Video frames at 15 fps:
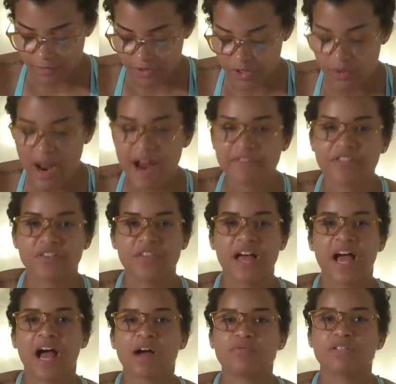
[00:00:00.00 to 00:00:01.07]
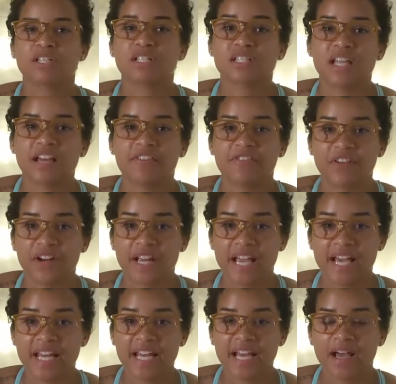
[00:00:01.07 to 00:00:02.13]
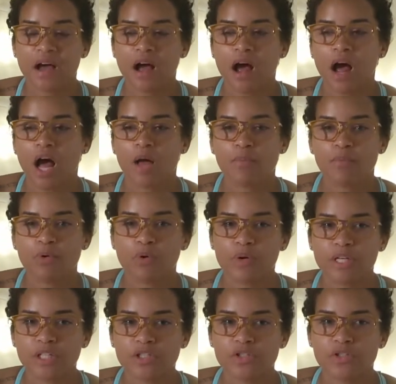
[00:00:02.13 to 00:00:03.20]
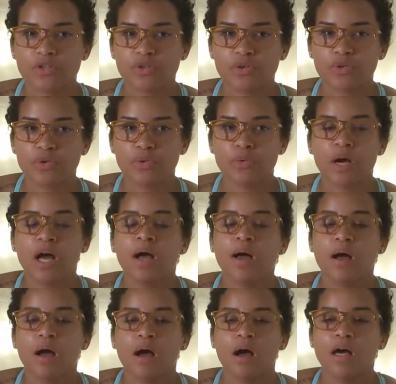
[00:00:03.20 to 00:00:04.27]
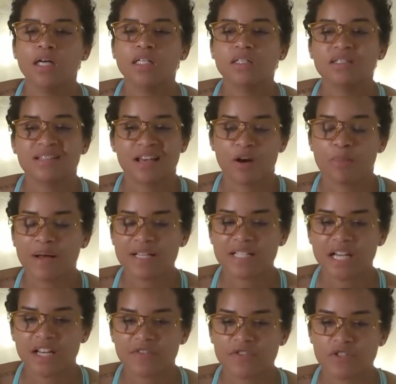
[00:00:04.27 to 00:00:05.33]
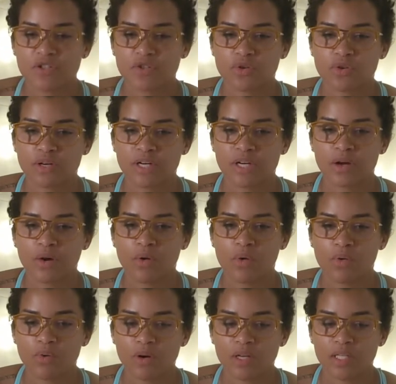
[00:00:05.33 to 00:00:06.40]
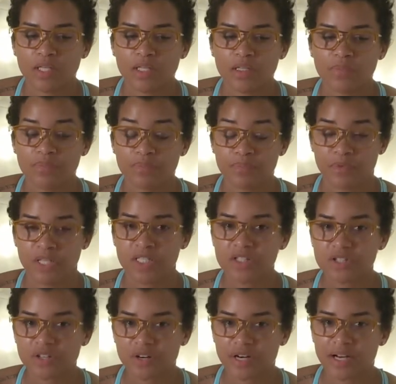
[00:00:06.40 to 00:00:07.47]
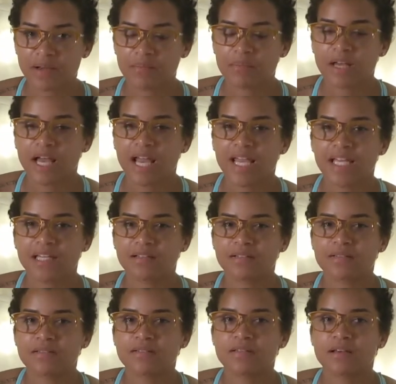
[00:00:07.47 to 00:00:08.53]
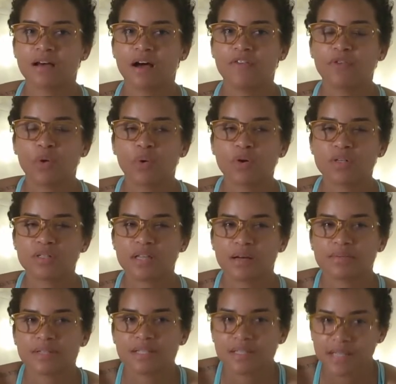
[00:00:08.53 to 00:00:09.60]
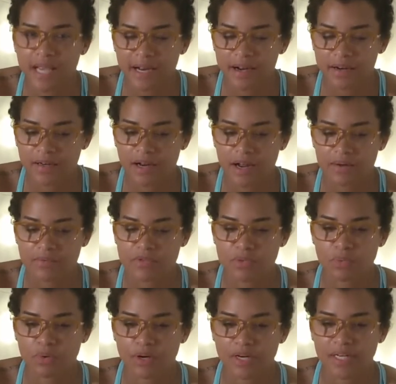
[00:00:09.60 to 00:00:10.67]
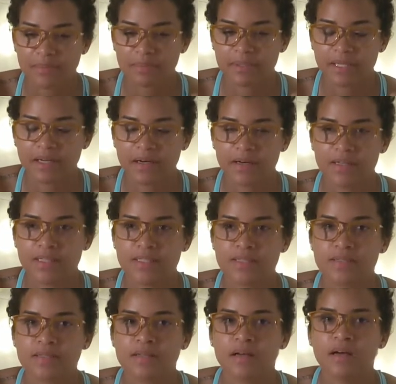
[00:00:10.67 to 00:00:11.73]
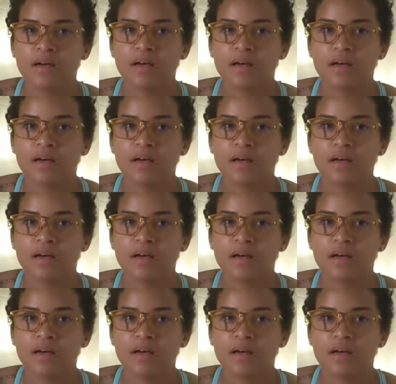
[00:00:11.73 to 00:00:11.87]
So after that, I was just like, forget it. I'm going to tell my side of the story on Instagram. And of course I was scared. I was worried because